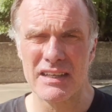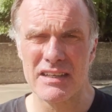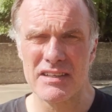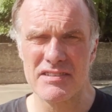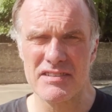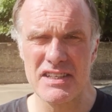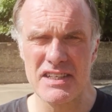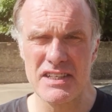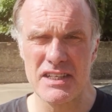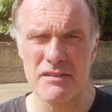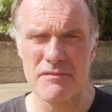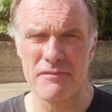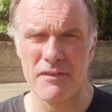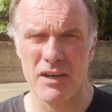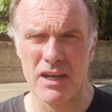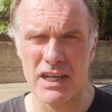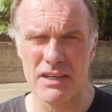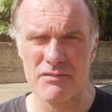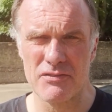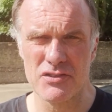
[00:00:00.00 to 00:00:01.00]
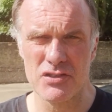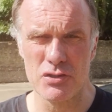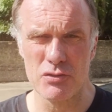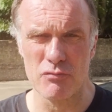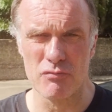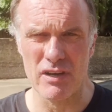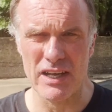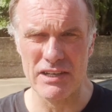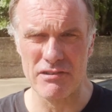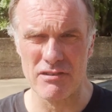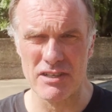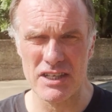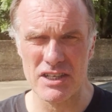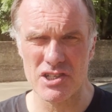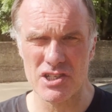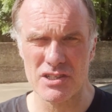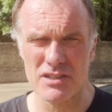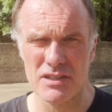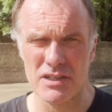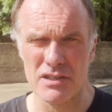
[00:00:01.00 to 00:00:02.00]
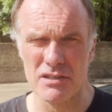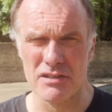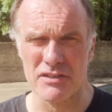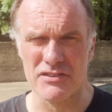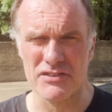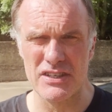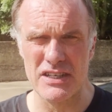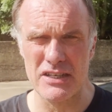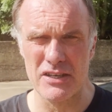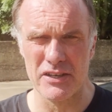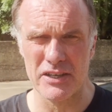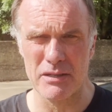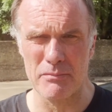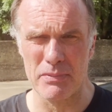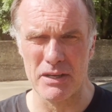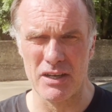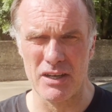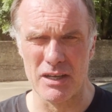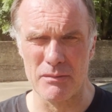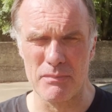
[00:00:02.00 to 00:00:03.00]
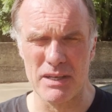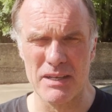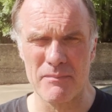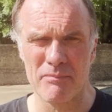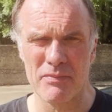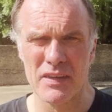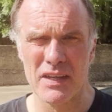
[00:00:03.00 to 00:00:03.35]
TD5 Tomb Raider edition that you can see lurking behind me.